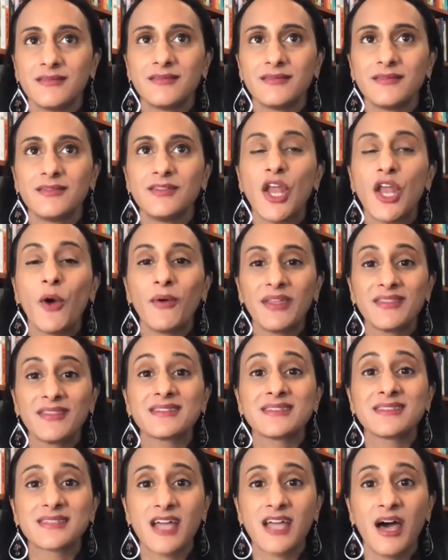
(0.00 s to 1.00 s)
knowing
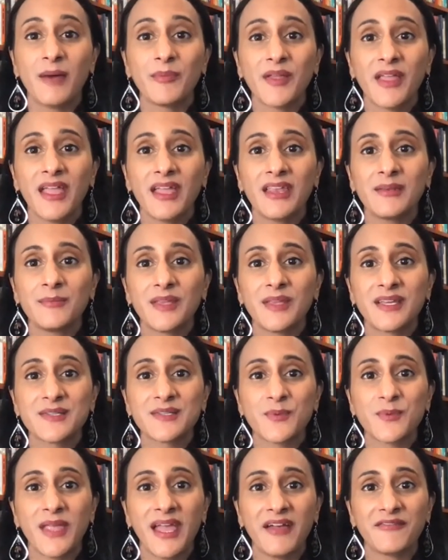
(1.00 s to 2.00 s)
this is complicated because
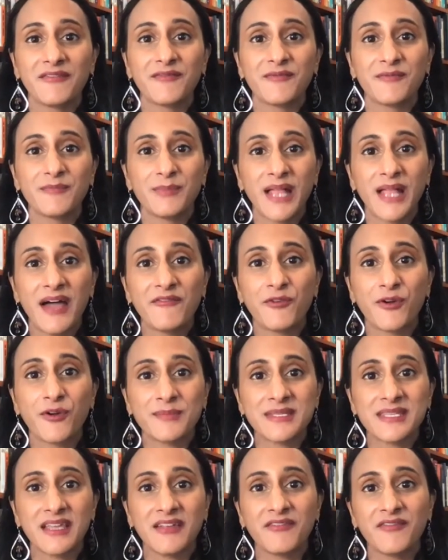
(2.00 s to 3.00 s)
we have
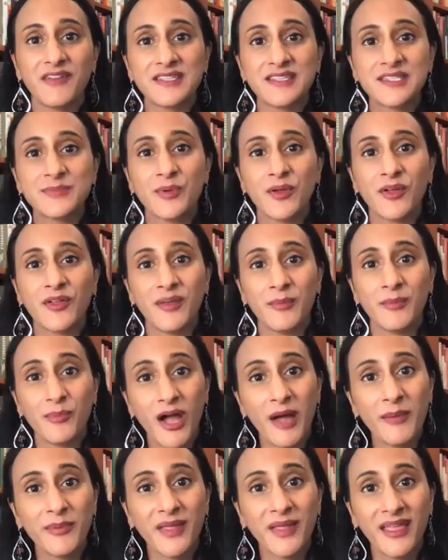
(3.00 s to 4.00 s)
platforms like Facebook that
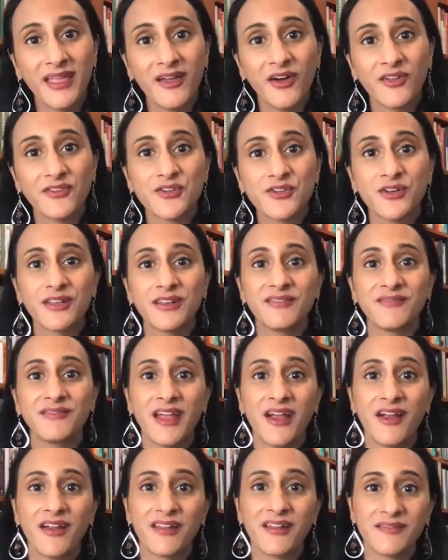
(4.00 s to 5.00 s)
propagate alternative
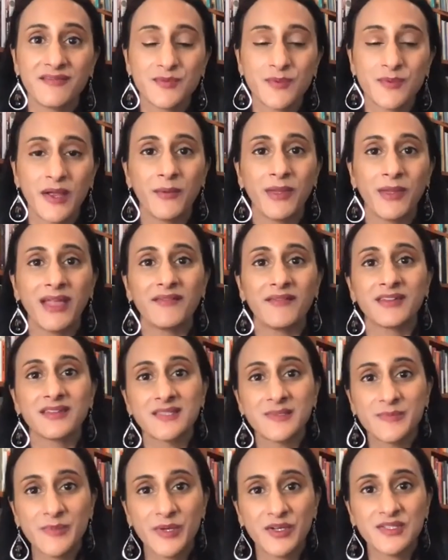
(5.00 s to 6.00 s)
narratives, right? We have
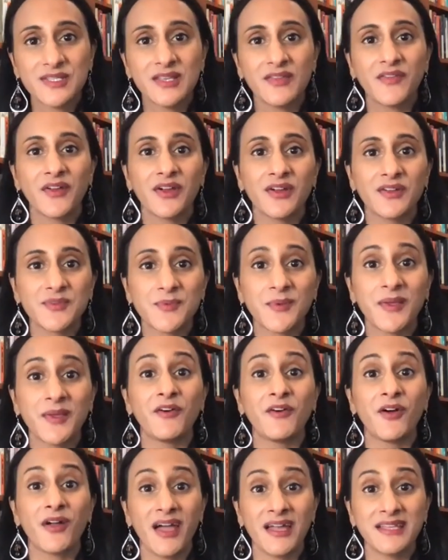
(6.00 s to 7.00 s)
conspiracy theorists, we have
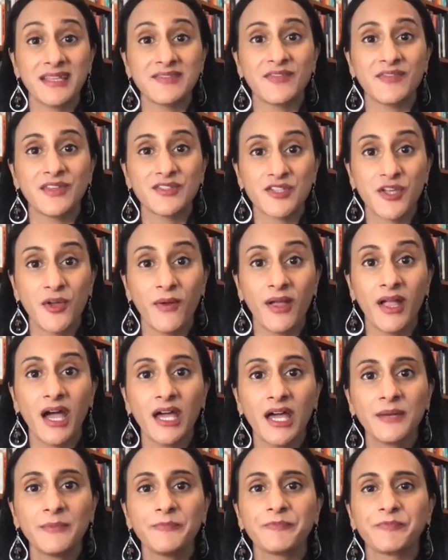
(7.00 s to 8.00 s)
all kinds of things going
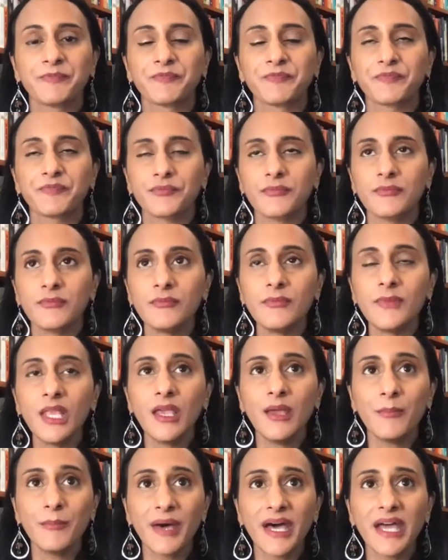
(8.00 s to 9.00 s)
on,
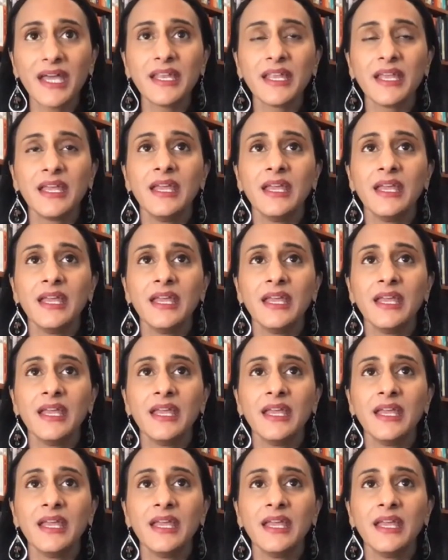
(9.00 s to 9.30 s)
but